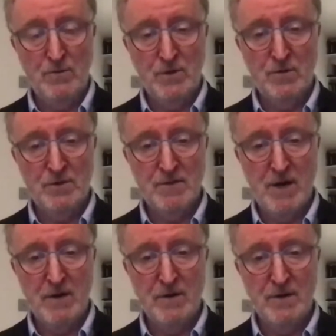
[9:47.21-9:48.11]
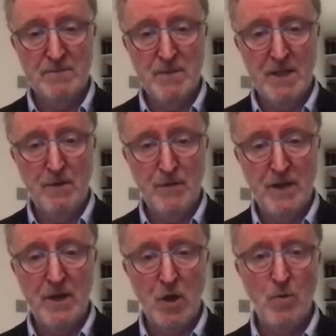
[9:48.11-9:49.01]
to your surroundings, making you feel
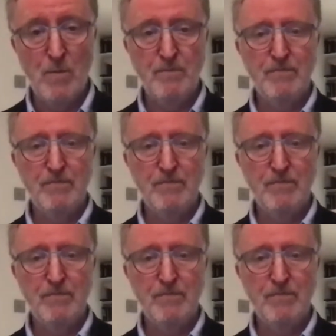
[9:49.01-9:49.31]
at home.